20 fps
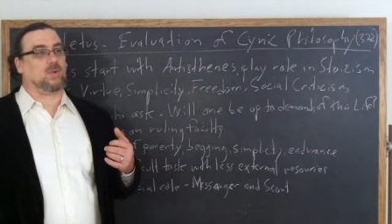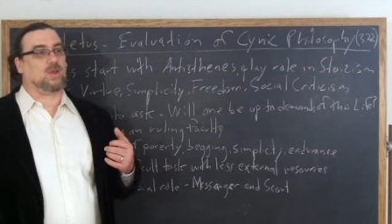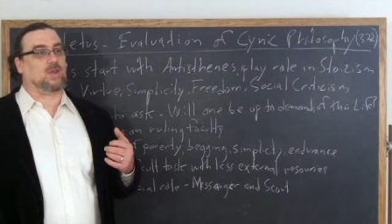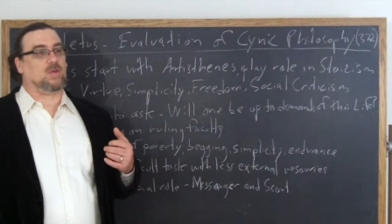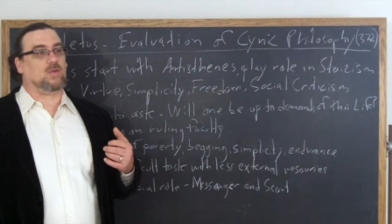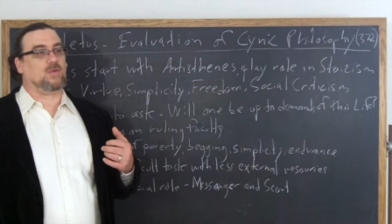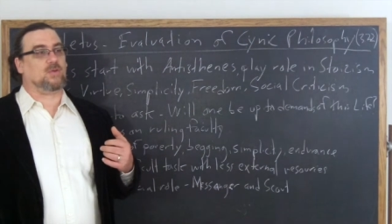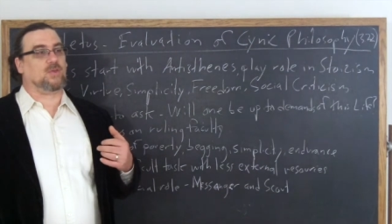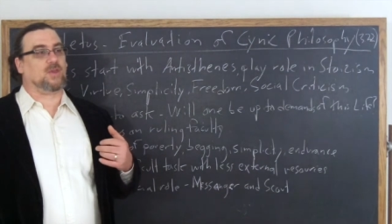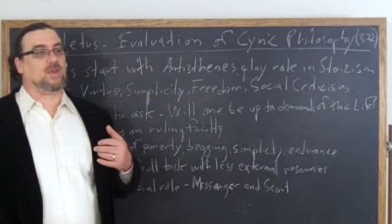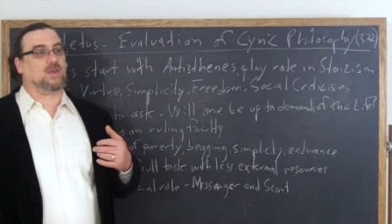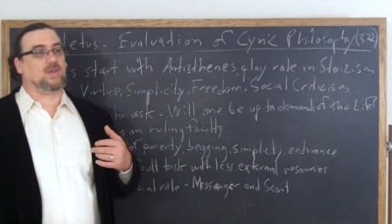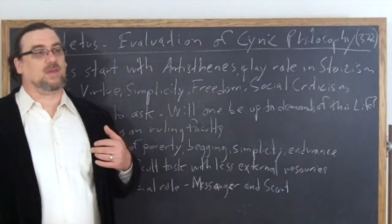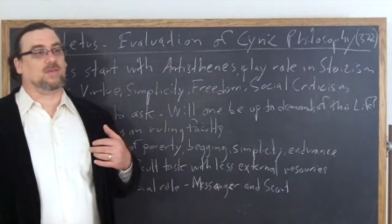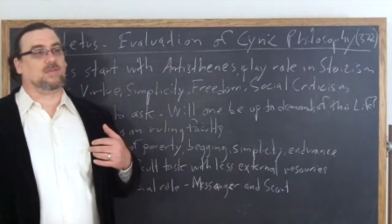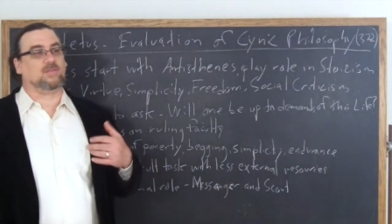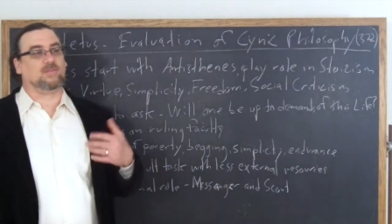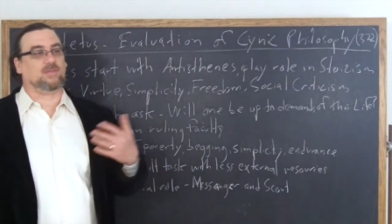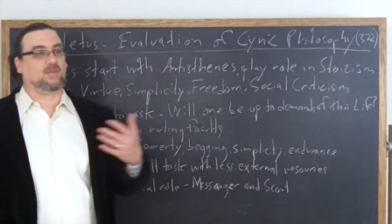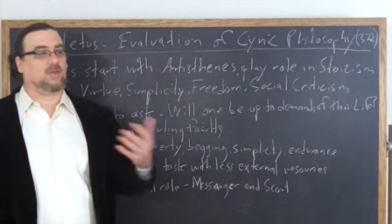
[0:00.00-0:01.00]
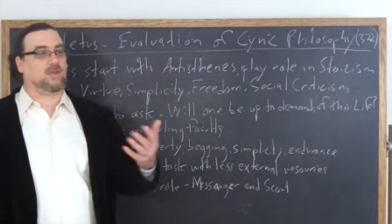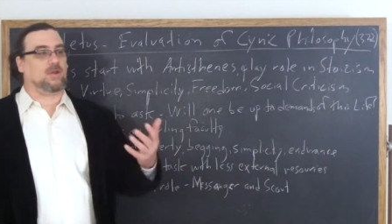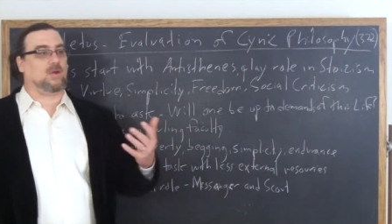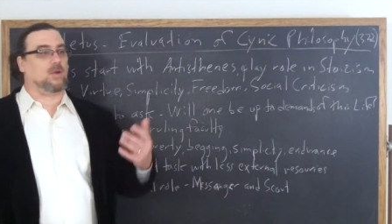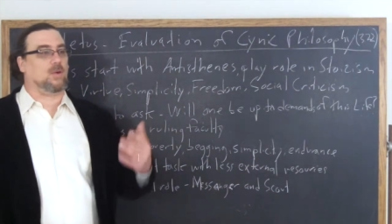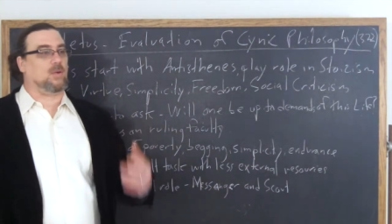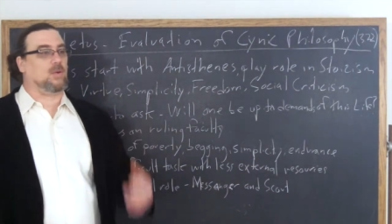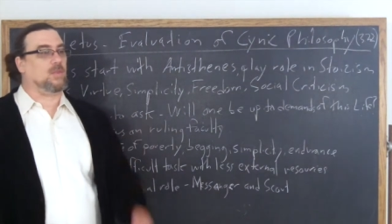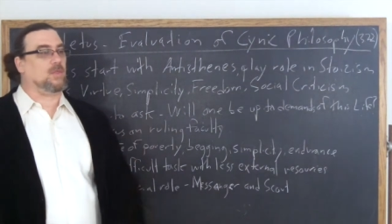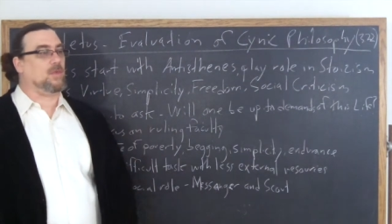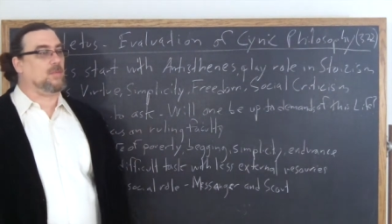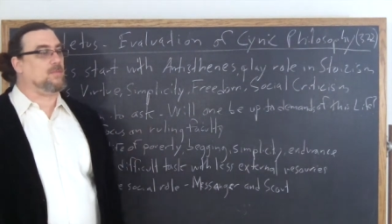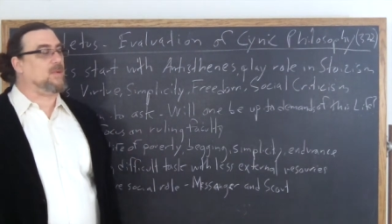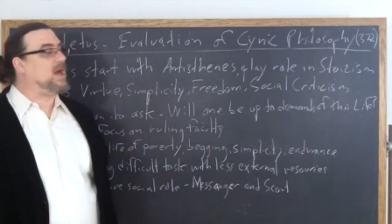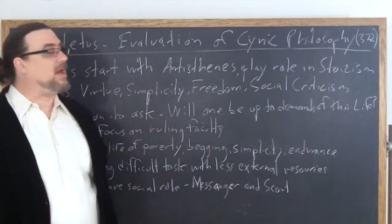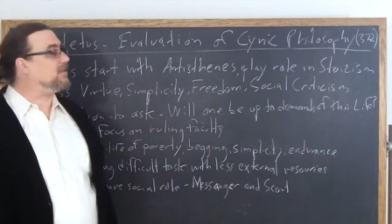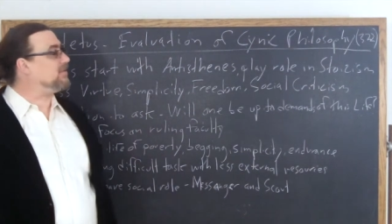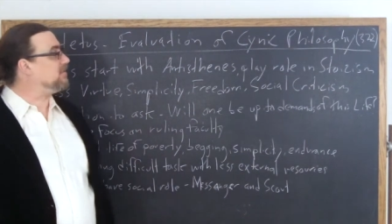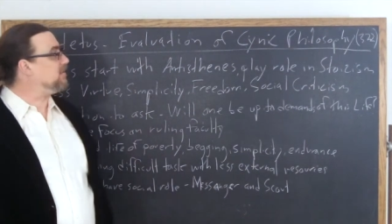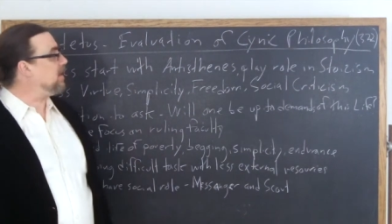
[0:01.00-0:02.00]
what you think is, you know, the
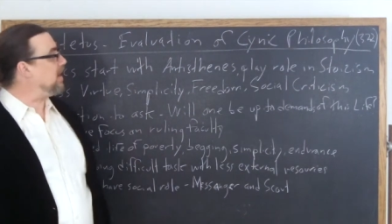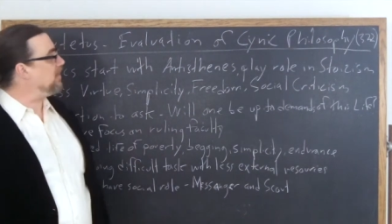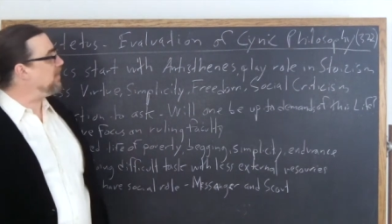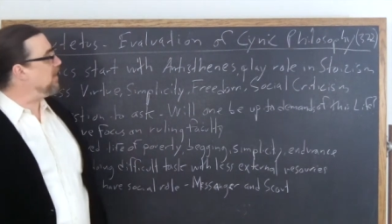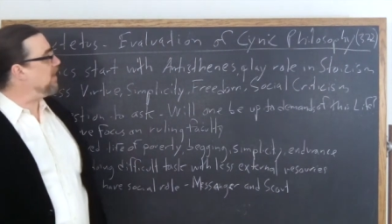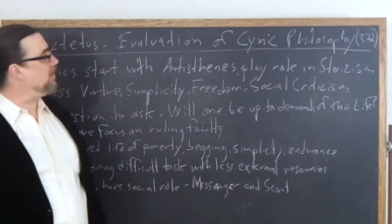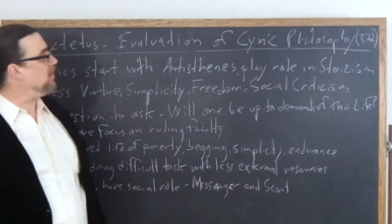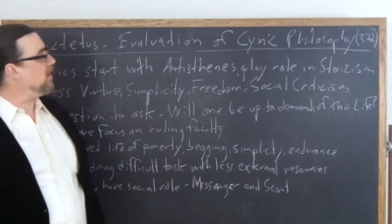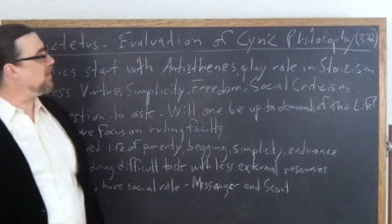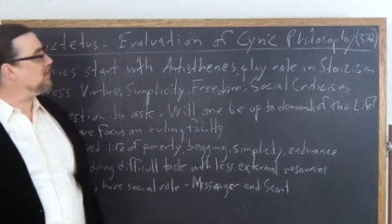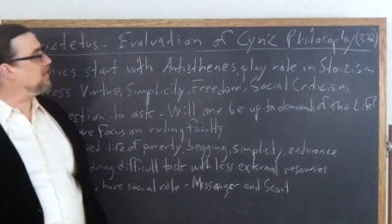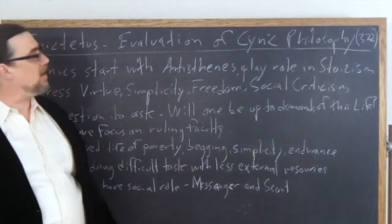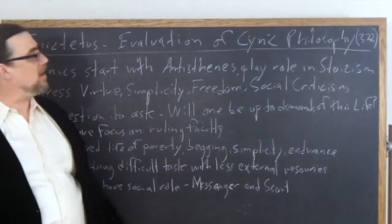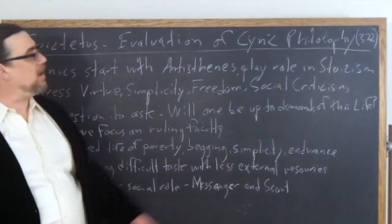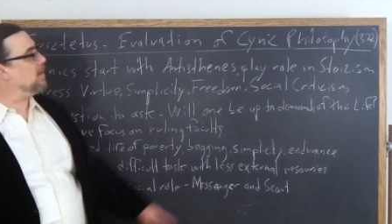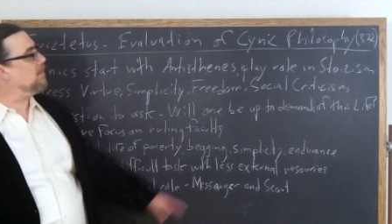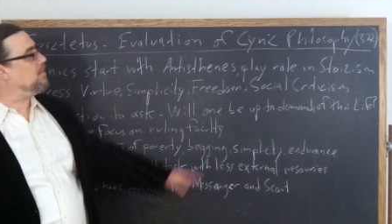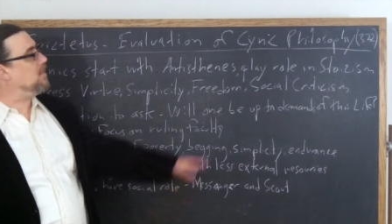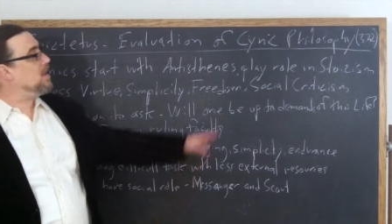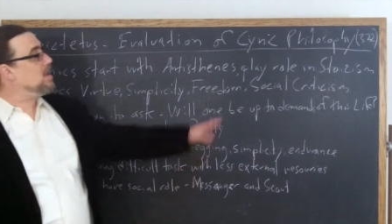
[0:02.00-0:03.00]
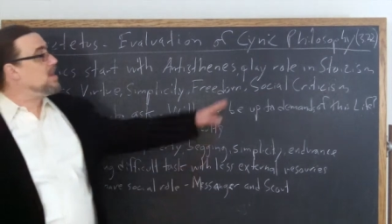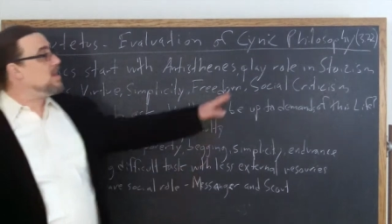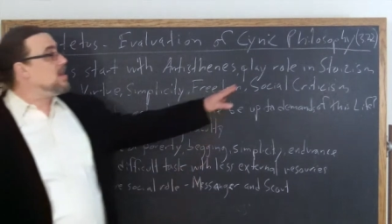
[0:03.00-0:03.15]
best at, at that time?